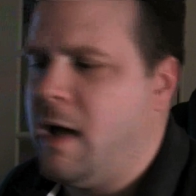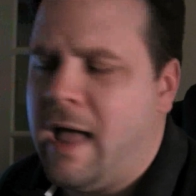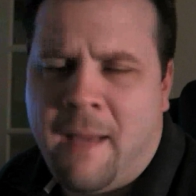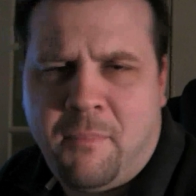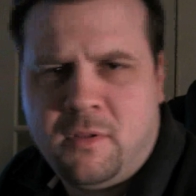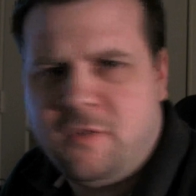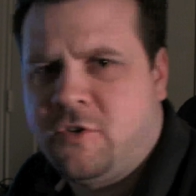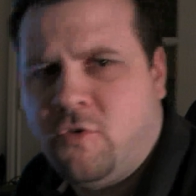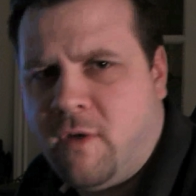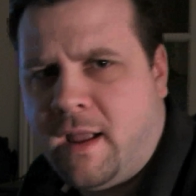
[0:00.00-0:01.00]
Apple is
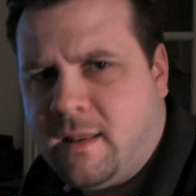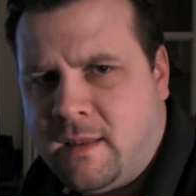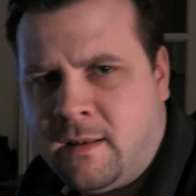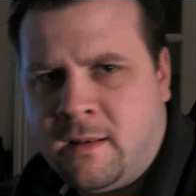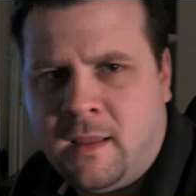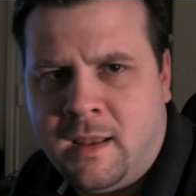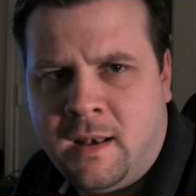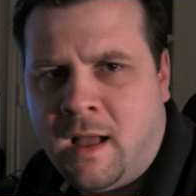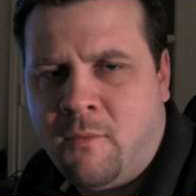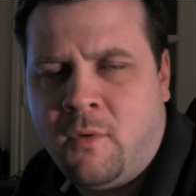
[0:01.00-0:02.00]
correct in
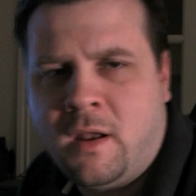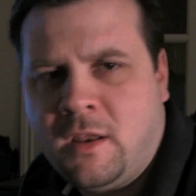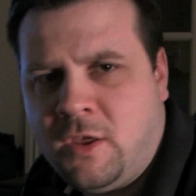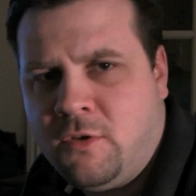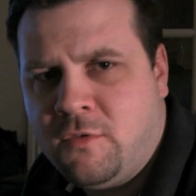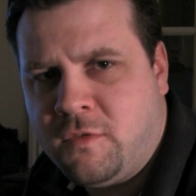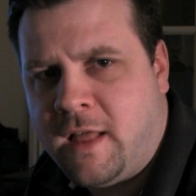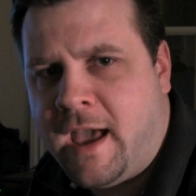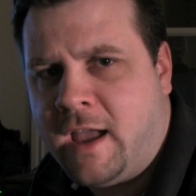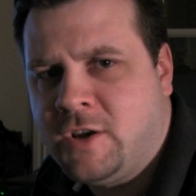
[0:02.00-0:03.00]
not wanting to use
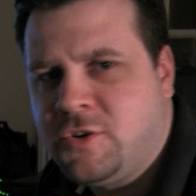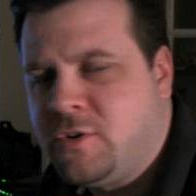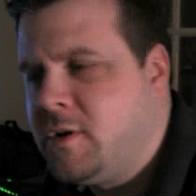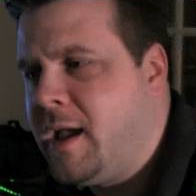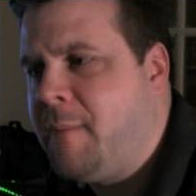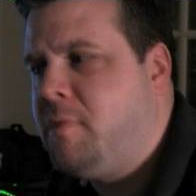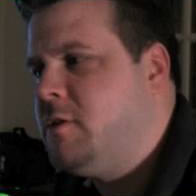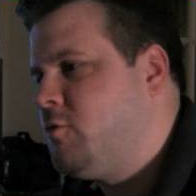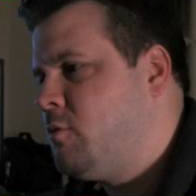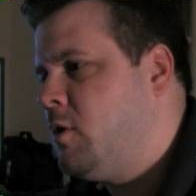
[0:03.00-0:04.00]
Flash, or Apple
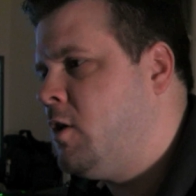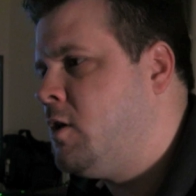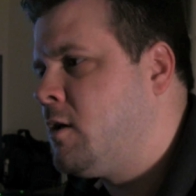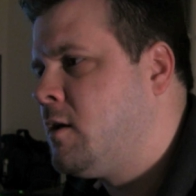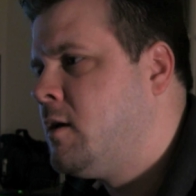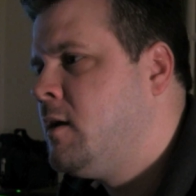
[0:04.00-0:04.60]
is wrong,